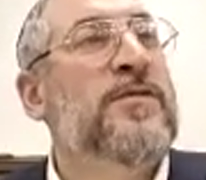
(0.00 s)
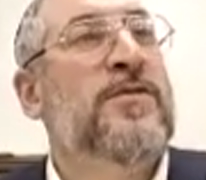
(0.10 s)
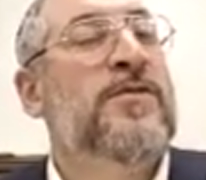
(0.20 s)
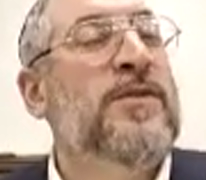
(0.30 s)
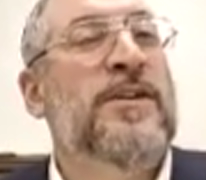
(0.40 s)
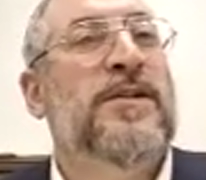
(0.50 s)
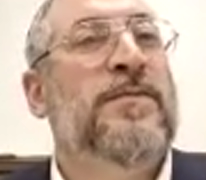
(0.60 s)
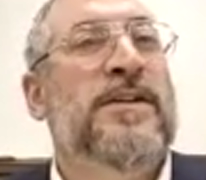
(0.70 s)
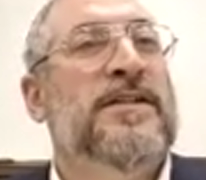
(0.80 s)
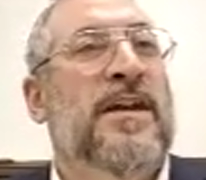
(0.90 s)
because we need
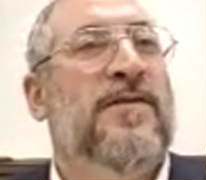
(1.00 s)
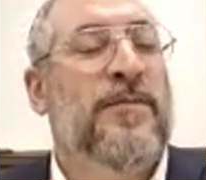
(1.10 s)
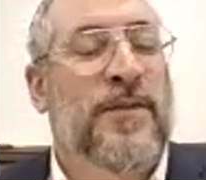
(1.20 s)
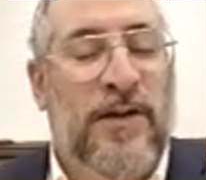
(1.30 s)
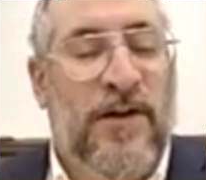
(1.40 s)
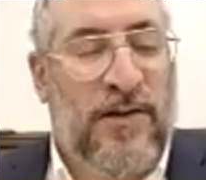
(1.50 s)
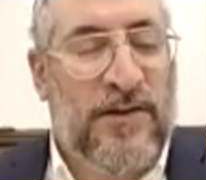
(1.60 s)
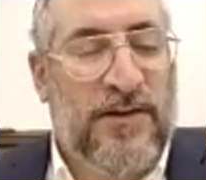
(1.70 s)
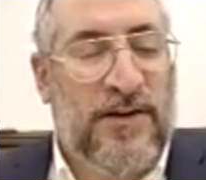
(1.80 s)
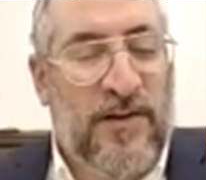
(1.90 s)
to be saved from the Galus.